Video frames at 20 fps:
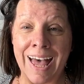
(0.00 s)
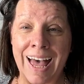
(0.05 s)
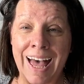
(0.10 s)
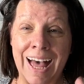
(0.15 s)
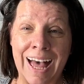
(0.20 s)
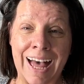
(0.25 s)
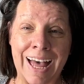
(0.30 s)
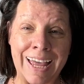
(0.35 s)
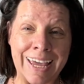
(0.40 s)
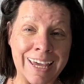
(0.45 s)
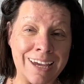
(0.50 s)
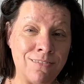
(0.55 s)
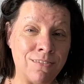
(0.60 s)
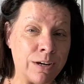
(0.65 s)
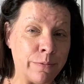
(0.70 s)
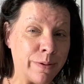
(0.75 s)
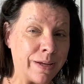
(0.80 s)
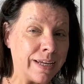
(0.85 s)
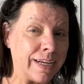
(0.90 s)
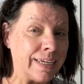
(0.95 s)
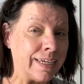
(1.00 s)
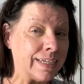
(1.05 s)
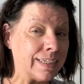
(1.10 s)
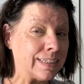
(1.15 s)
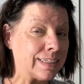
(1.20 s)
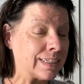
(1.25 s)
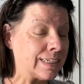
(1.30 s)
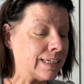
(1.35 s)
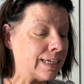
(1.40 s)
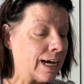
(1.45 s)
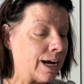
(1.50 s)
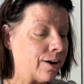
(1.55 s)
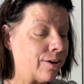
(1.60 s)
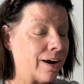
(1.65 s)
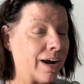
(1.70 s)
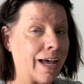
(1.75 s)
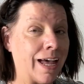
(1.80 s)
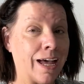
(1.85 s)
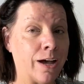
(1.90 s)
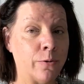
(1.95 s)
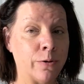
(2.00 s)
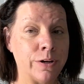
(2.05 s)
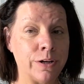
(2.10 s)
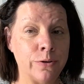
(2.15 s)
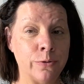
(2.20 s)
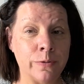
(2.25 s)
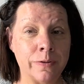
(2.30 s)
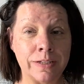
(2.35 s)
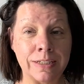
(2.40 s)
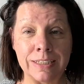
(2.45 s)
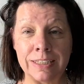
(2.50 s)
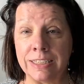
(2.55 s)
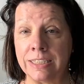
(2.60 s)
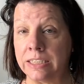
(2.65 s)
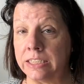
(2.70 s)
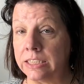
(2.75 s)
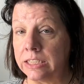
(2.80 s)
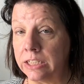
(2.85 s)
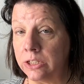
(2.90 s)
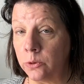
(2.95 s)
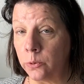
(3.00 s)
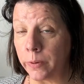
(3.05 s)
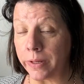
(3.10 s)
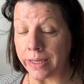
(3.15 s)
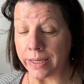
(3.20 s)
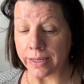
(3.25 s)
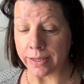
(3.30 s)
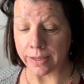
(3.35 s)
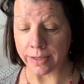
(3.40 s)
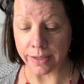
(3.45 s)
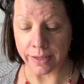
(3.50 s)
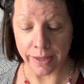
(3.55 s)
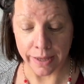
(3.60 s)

Hi everybody, it's Kiara. How are you all doing?